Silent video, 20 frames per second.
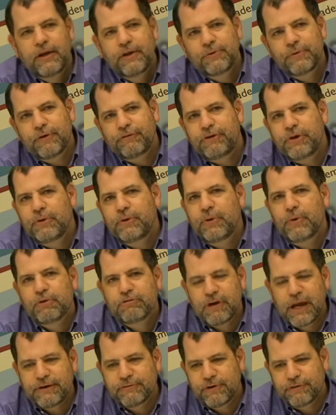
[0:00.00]
So if you do
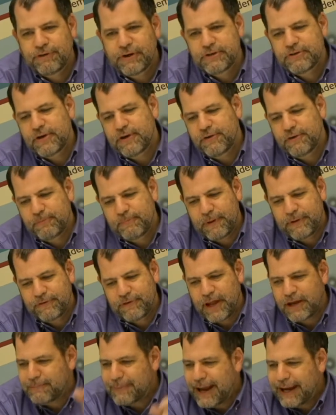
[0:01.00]
great revisions but
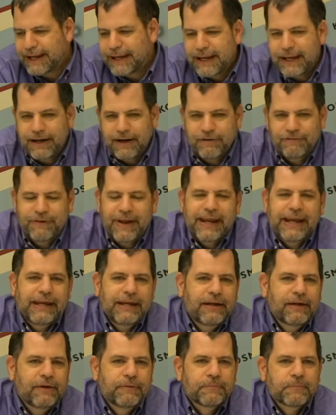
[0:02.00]
send back in a
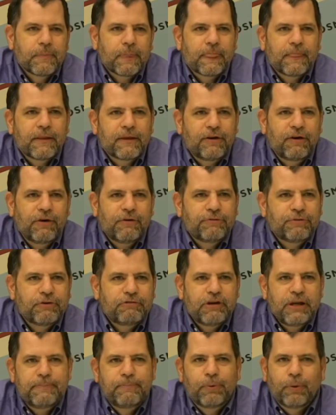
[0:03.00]
vague,
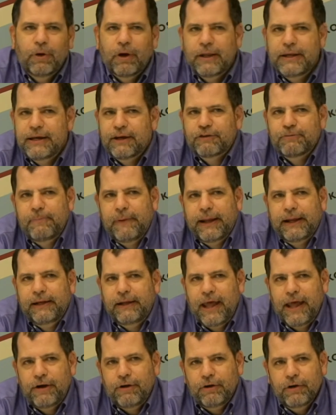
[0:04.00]
cursory, poorly explained
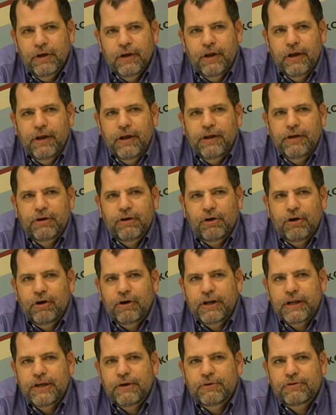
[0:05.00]
letter, you're
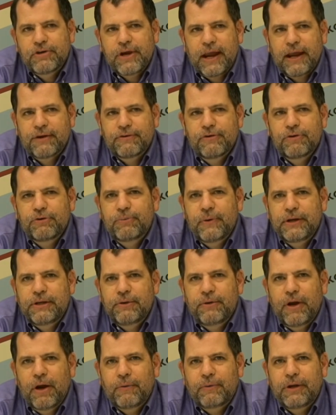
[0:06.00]
hurting your chances when
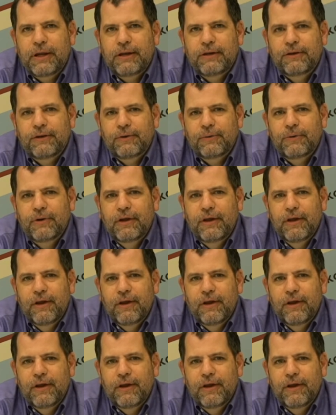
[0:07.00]
you don't need to.